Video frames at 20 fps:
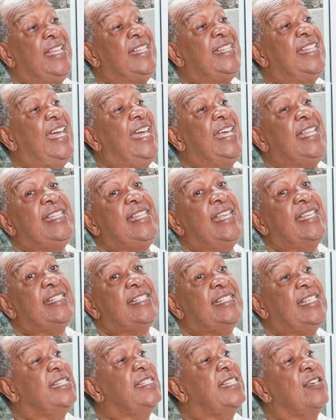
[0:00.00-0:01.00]
In, in the
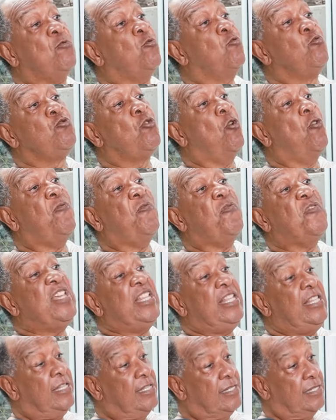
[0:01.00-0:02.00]
city with no
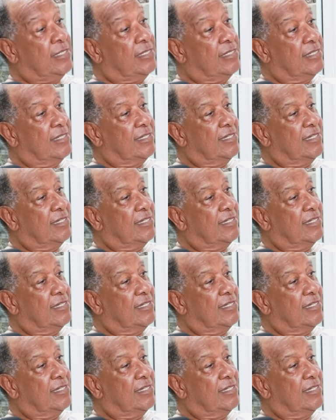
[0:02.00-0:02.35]
fields.